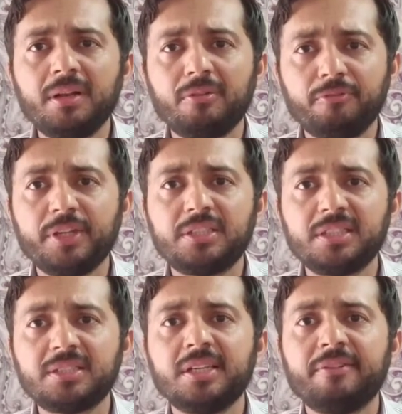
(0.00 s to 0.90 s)
which
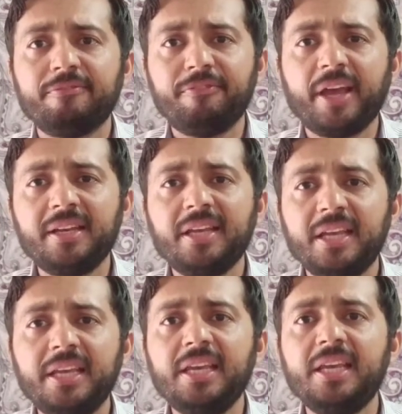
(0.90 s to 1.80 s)
is when
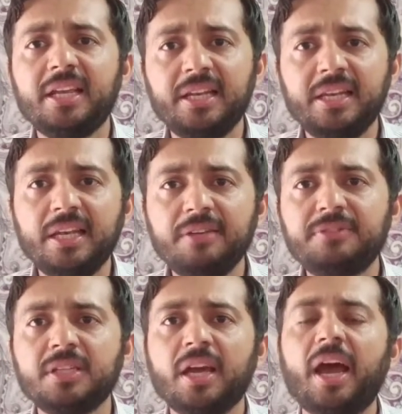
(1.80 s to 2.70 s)
he leaves,